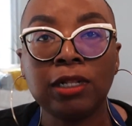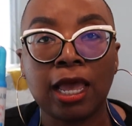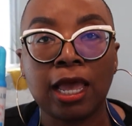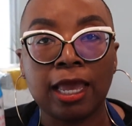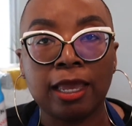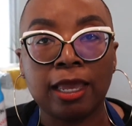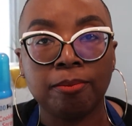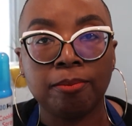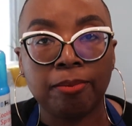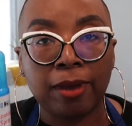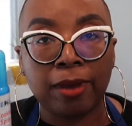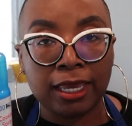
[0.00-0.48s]

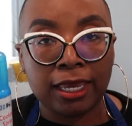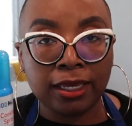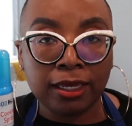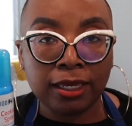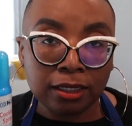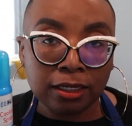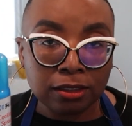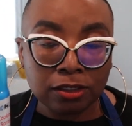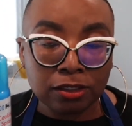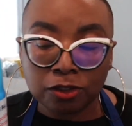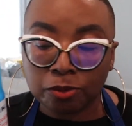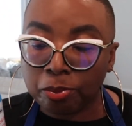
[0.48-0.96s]
Line
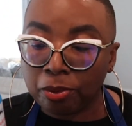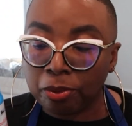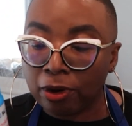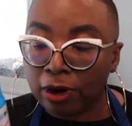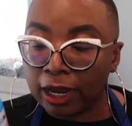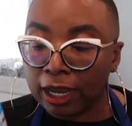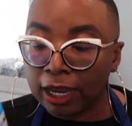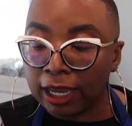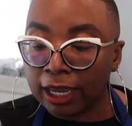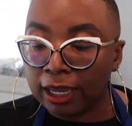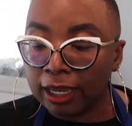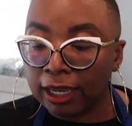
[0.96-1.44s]
baking
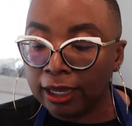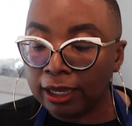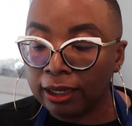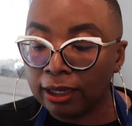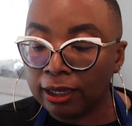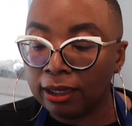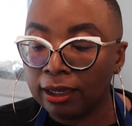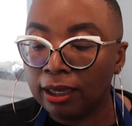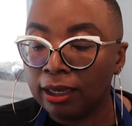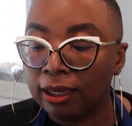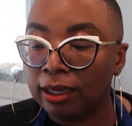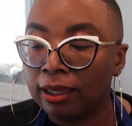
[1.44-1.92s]

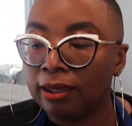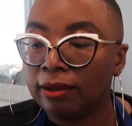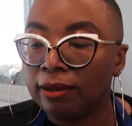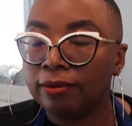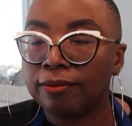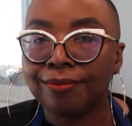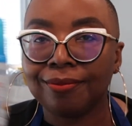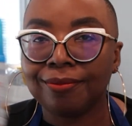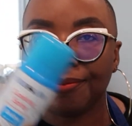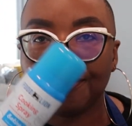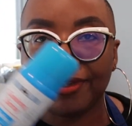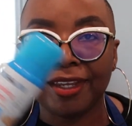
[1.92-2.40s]
spray.
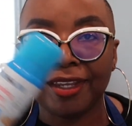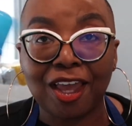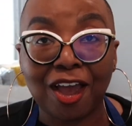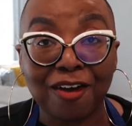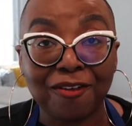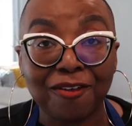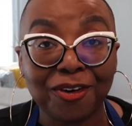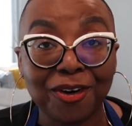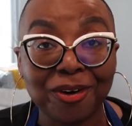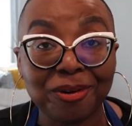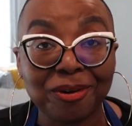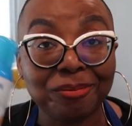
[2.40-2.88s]

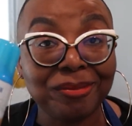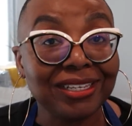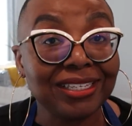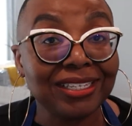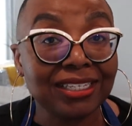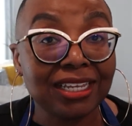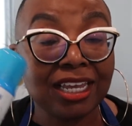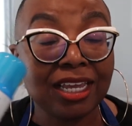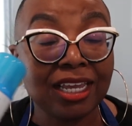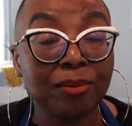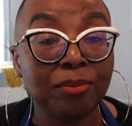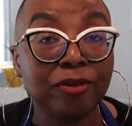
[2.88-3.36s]
Y'all heard me
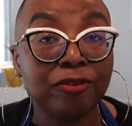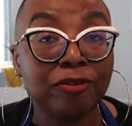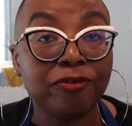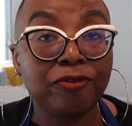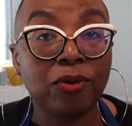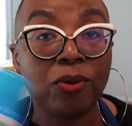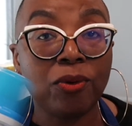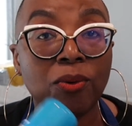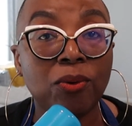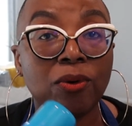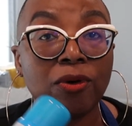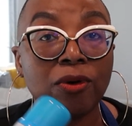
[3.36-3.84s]
say it
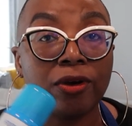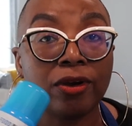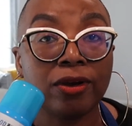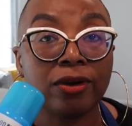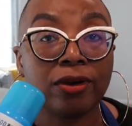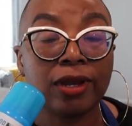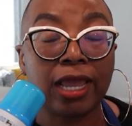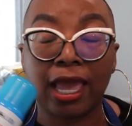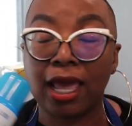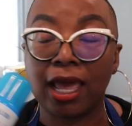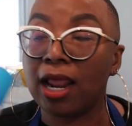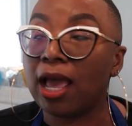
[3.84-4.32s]

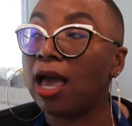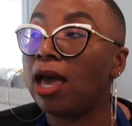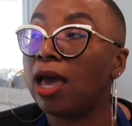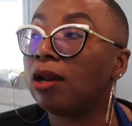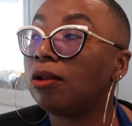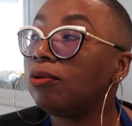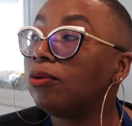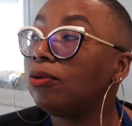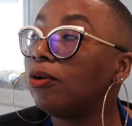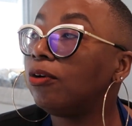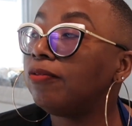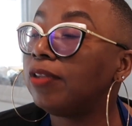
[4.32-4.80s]
before. I
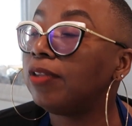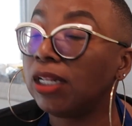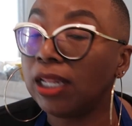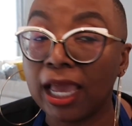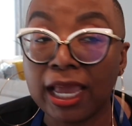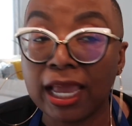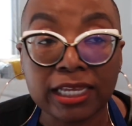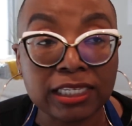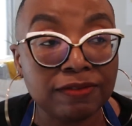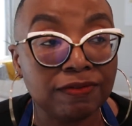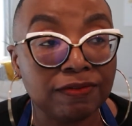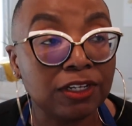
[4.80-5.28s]
don't know if the
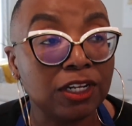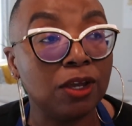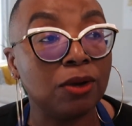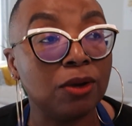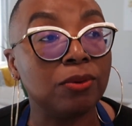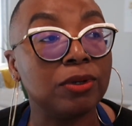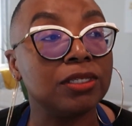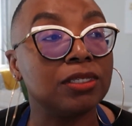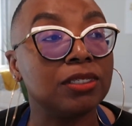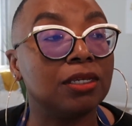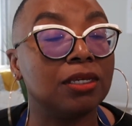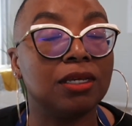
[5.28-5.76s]
last video
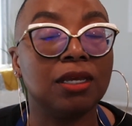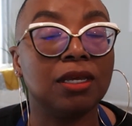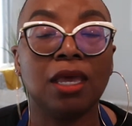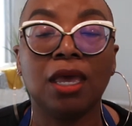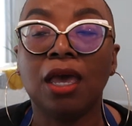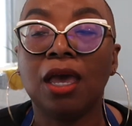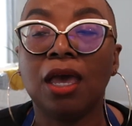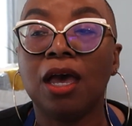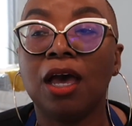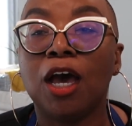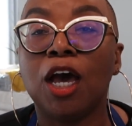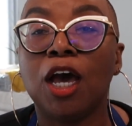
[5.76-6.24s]
was a
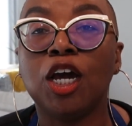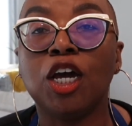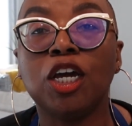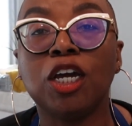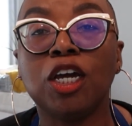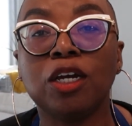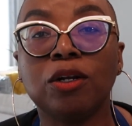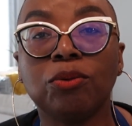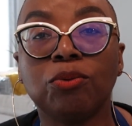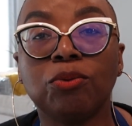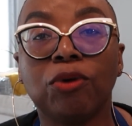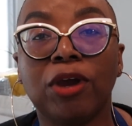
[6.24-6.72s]

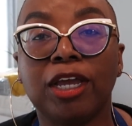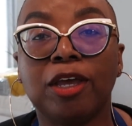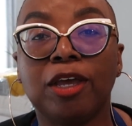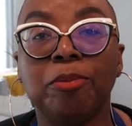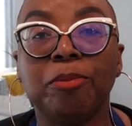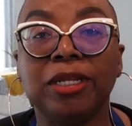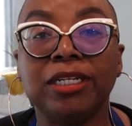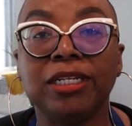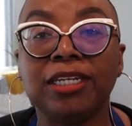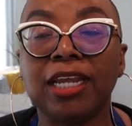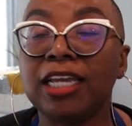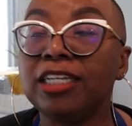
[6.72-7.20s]
good
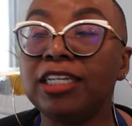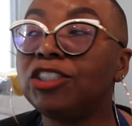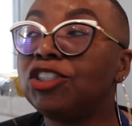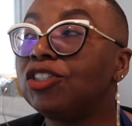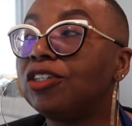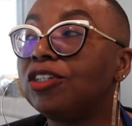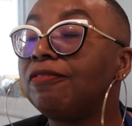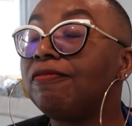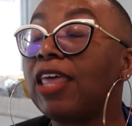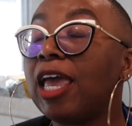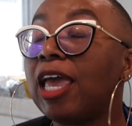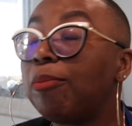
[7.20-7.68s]

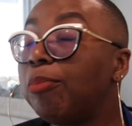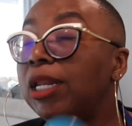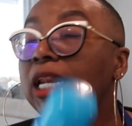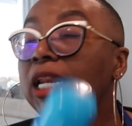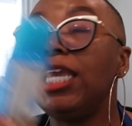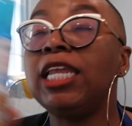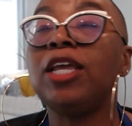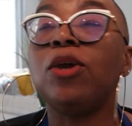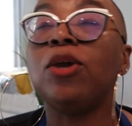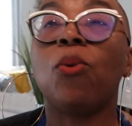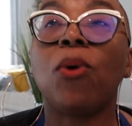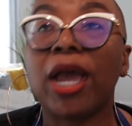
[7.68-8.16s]
recommendation of that, but
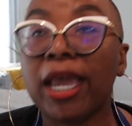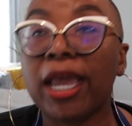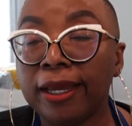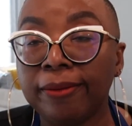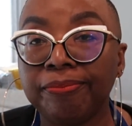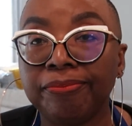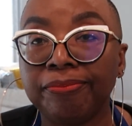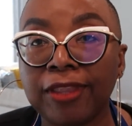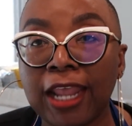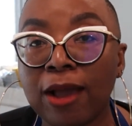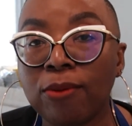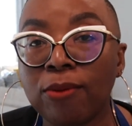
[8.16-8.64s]

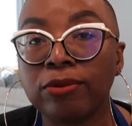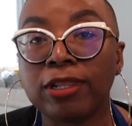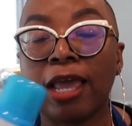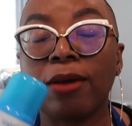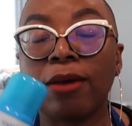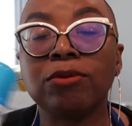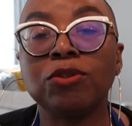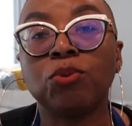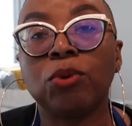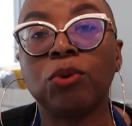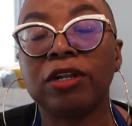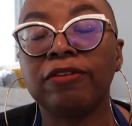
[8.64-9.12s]
anyway, that
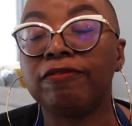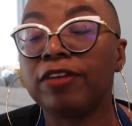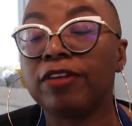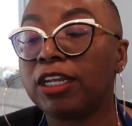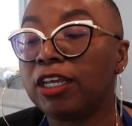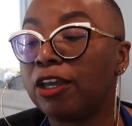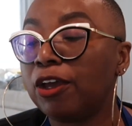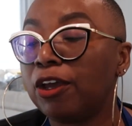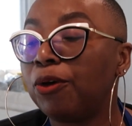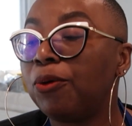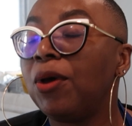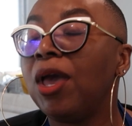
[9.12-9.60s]
was one
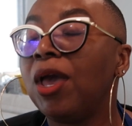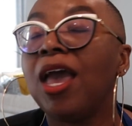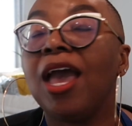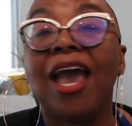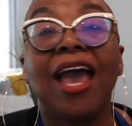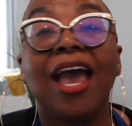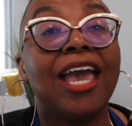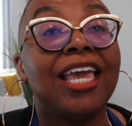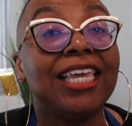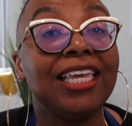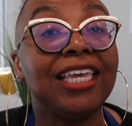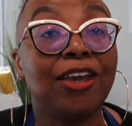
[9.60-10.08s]
video.
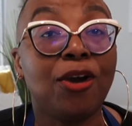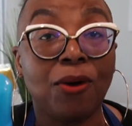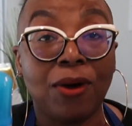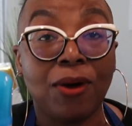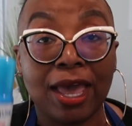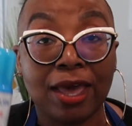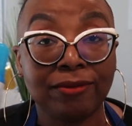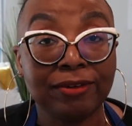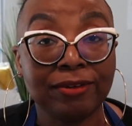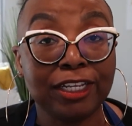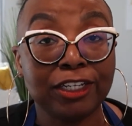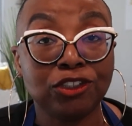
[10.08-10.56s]
Go
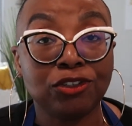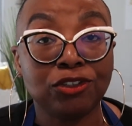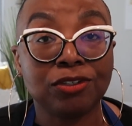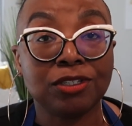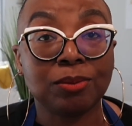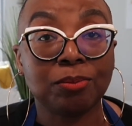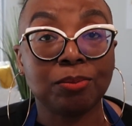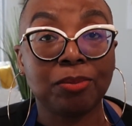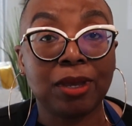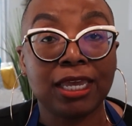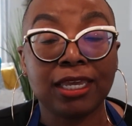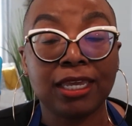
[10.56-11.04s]
out and get you
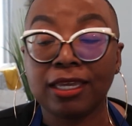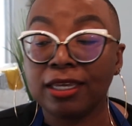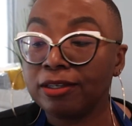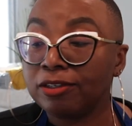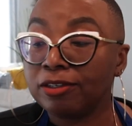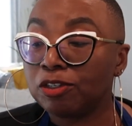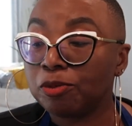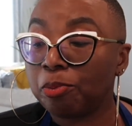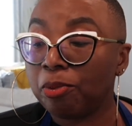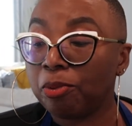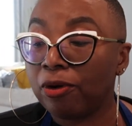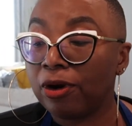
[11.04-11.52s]
some baking
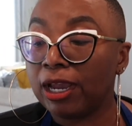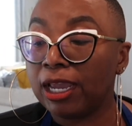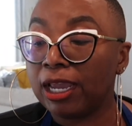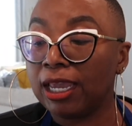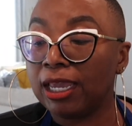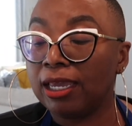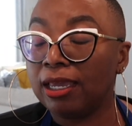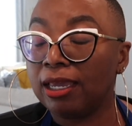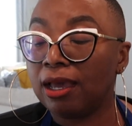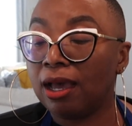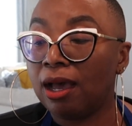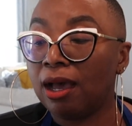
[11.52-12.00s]

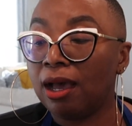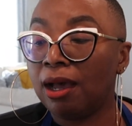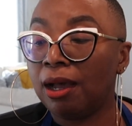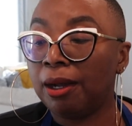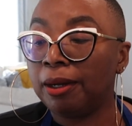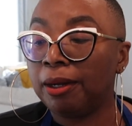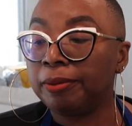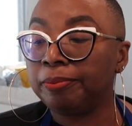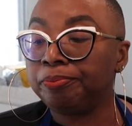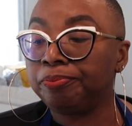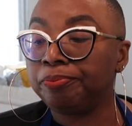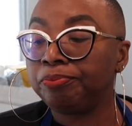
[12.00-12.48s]
spray,
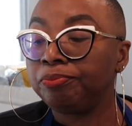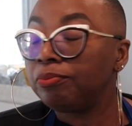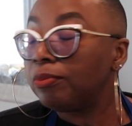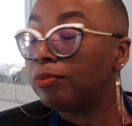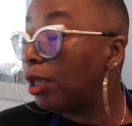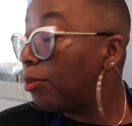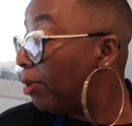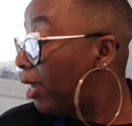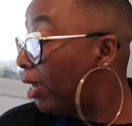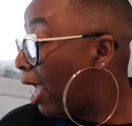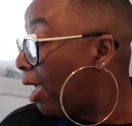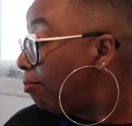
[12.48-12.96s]

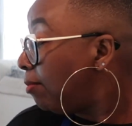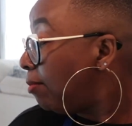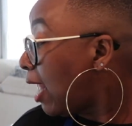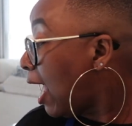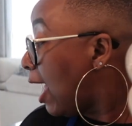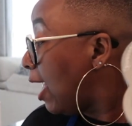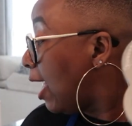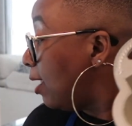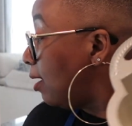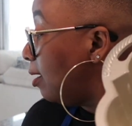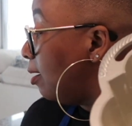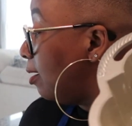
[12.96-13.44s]
but I'm
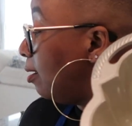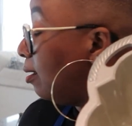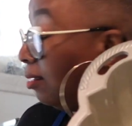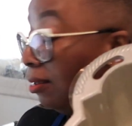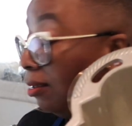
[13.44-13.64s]
not